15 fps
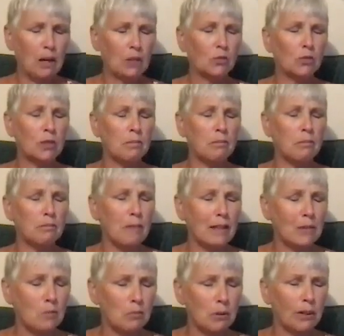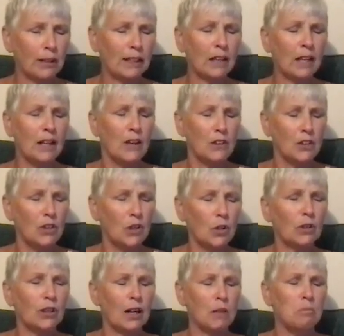remembering
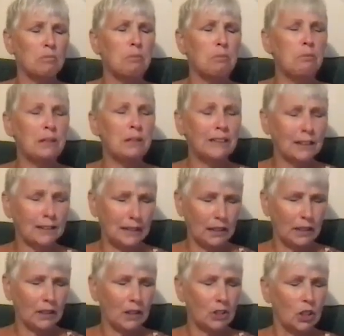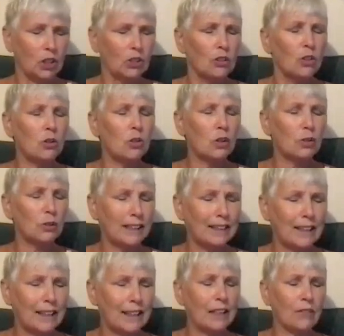your ability to
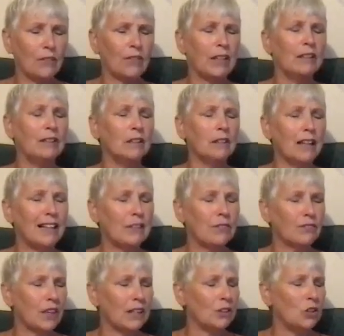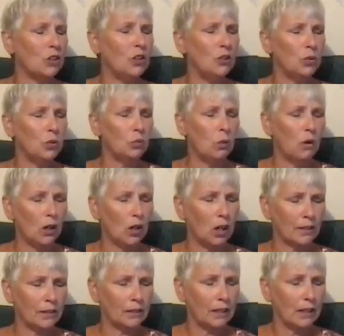create the life that you want.
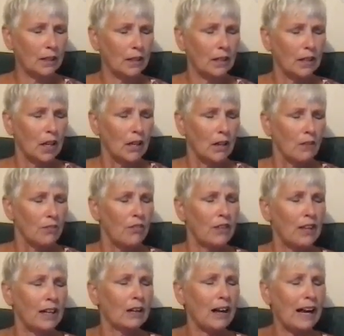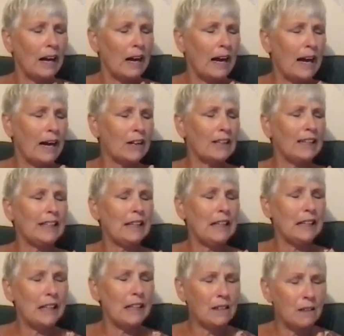There are
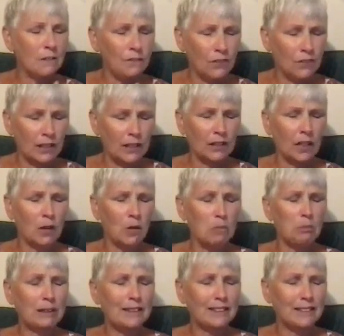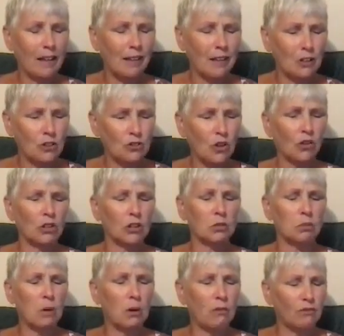infinite potentials
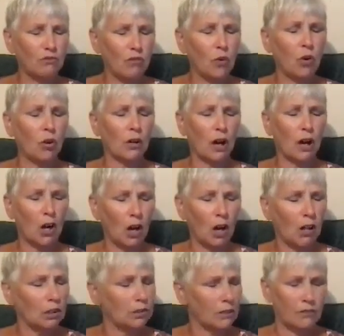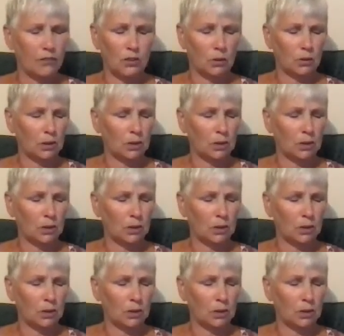before all of you,